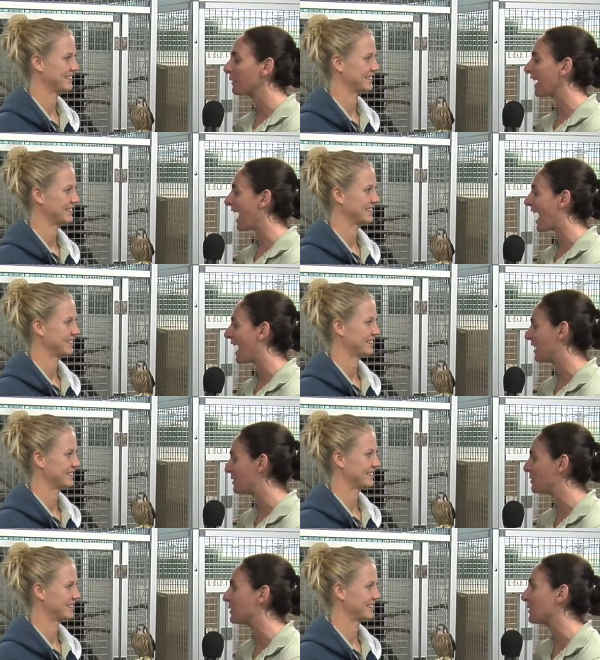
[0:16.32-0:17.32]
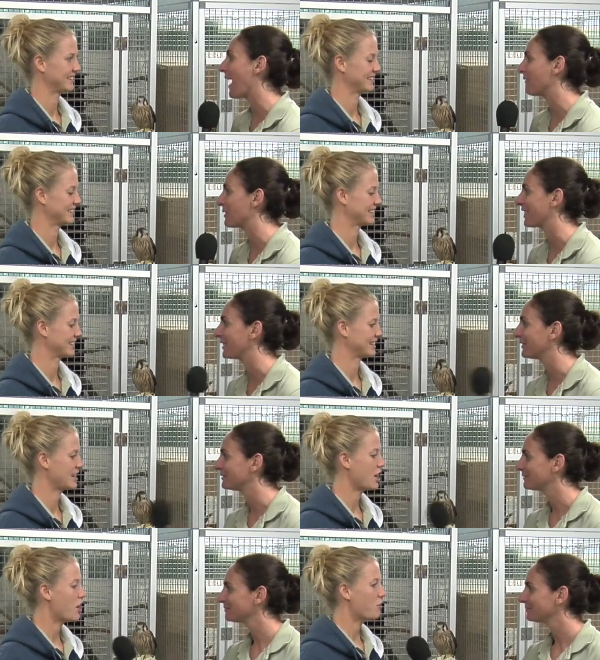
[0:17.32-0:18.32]
Speaker 1: we're at and who do you have with you?
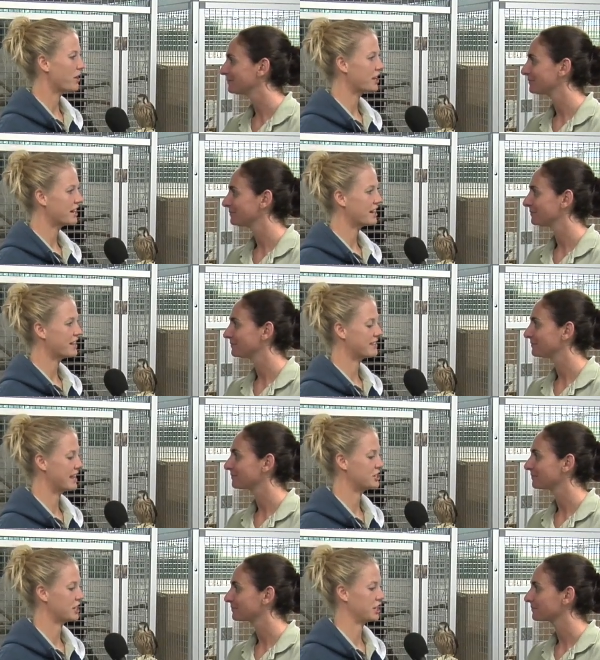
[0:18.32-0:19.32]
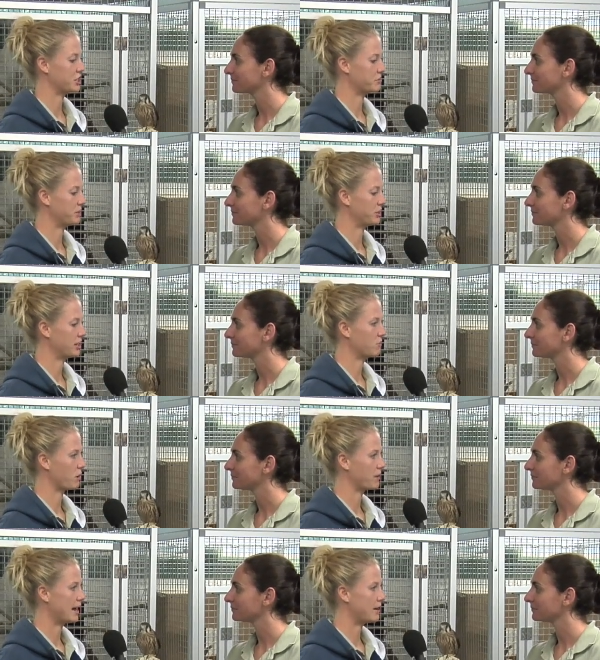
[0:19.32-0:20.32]
We are here in the education building where
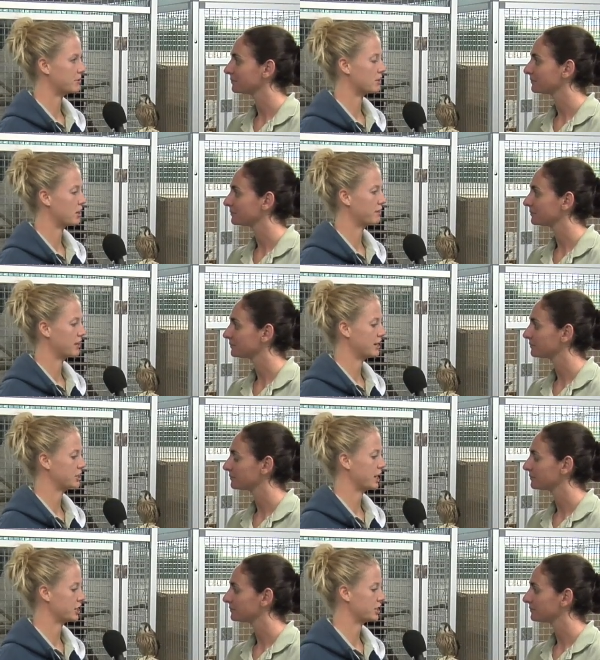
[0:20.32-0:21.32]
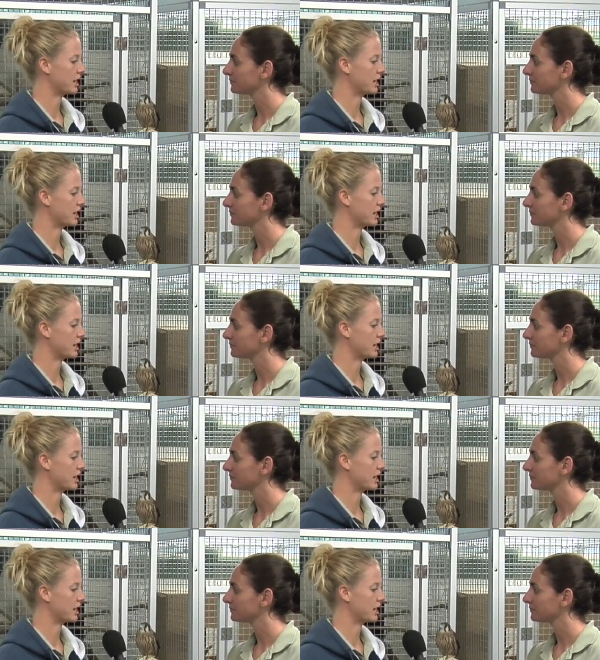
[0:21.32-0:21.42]
we house all of our education